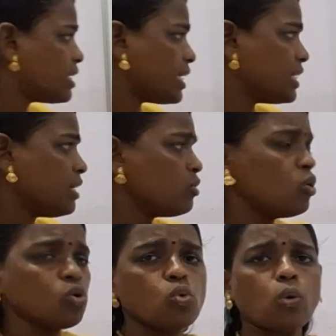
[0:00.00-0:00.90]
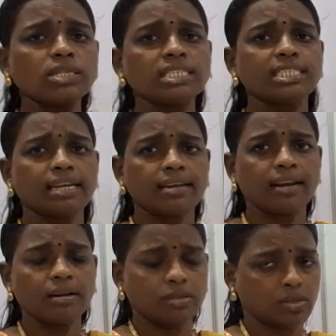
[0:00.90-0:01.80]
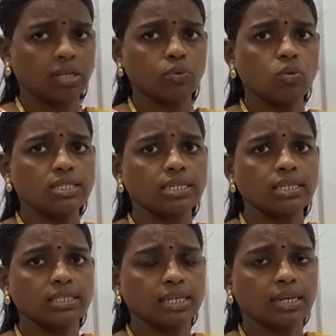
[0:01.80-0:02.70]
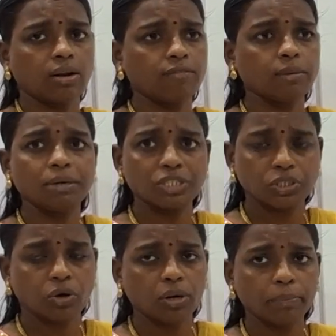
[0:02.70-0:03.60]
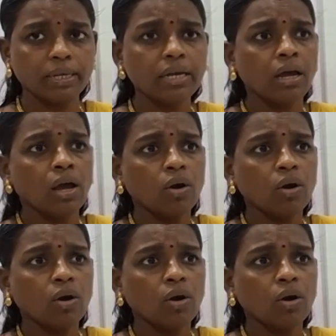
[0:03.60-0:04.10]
Dyer, who was a general of the British Army,